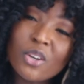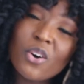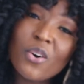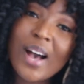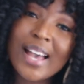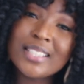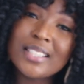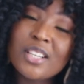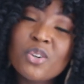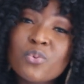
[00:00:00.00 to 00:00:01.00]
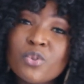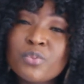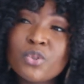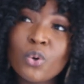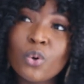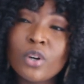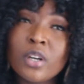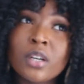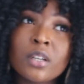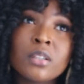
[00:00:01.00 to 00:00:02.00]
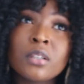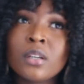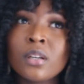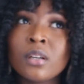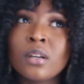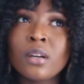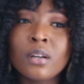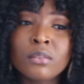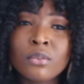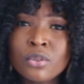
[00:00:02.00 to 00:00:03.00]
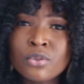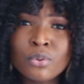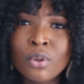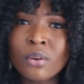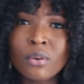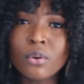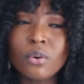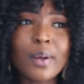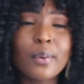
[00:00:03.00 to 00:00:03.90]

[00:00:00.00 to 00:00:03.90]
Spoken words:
so I did a room tour not too long ago.